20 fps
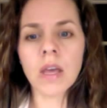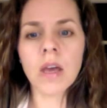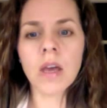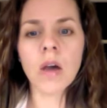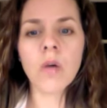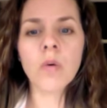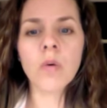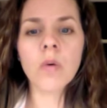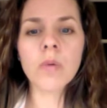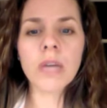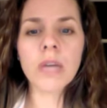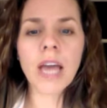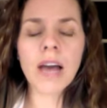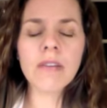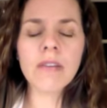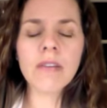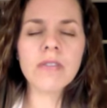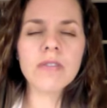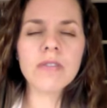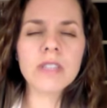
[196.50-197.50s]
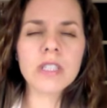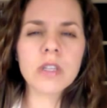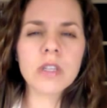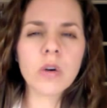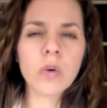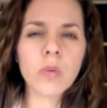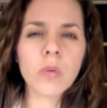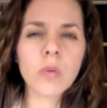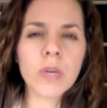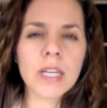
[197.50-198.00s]
When we have a
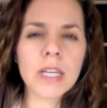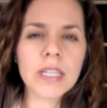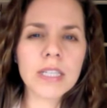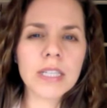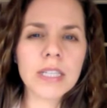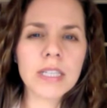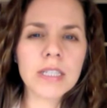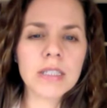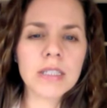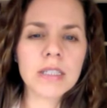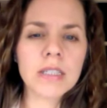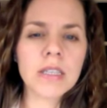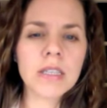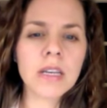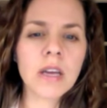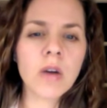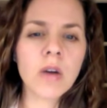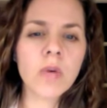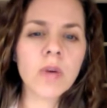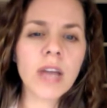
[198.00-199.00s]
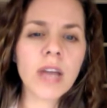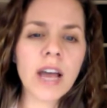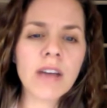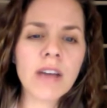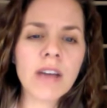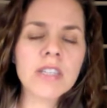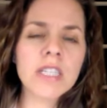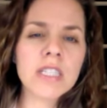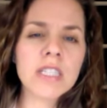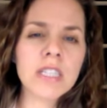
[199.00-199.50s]
physical weakness, we have
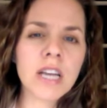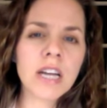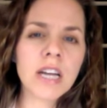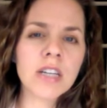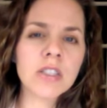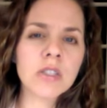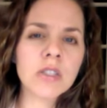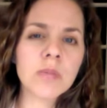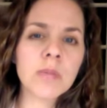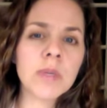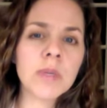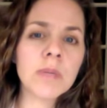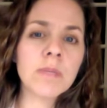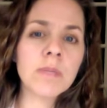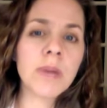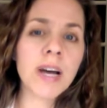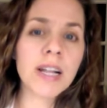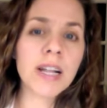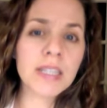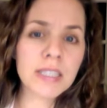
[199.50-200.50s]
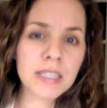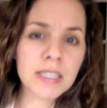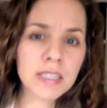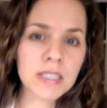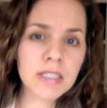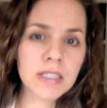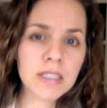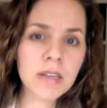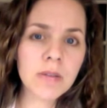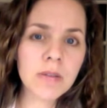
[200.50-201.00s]
the desire to be
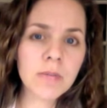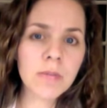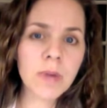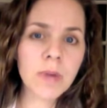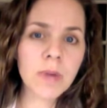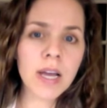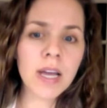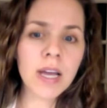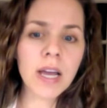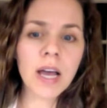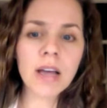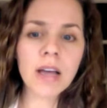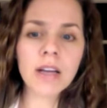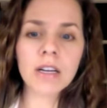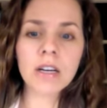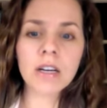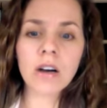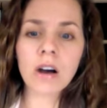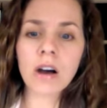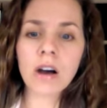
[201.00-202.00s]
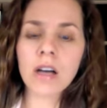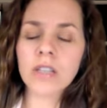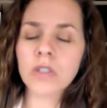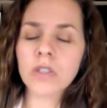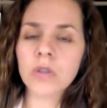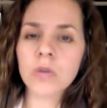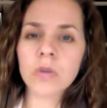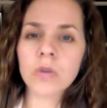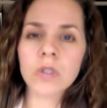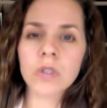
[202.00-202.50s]
balanced by a cause who is